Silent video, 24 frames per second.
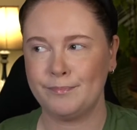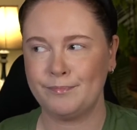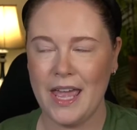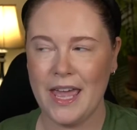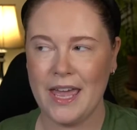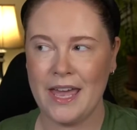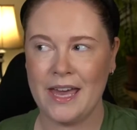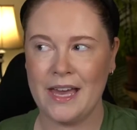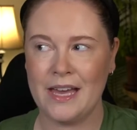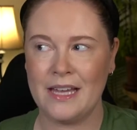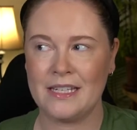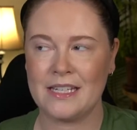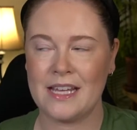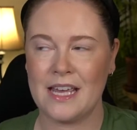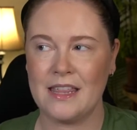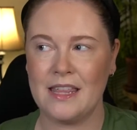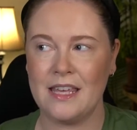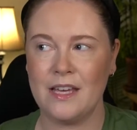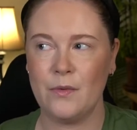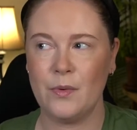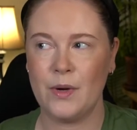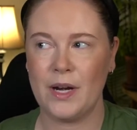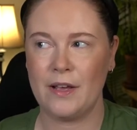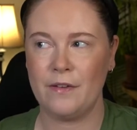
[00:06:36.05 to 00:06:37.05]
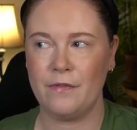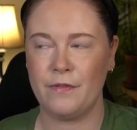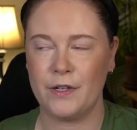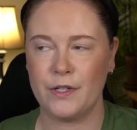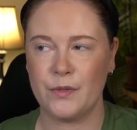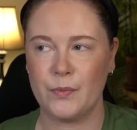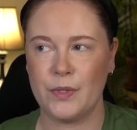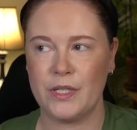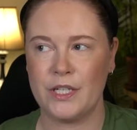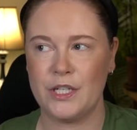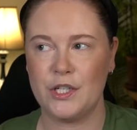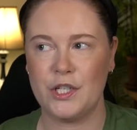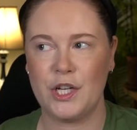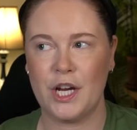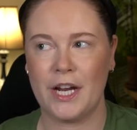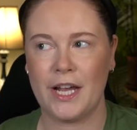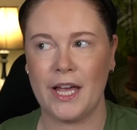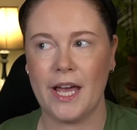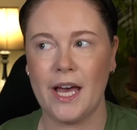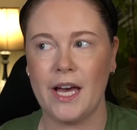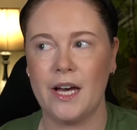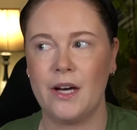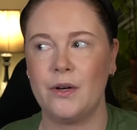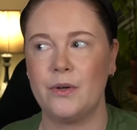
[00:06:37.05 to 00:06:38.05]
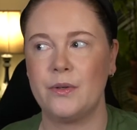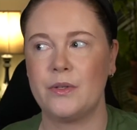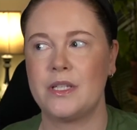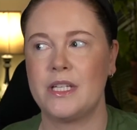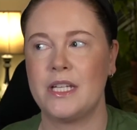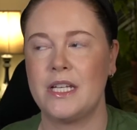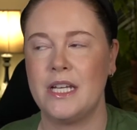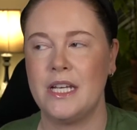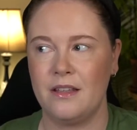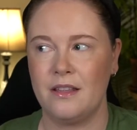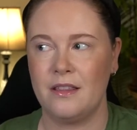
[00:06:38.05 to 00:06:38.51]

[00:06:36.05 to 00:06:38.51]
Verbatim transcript: And I think when I first went to check out,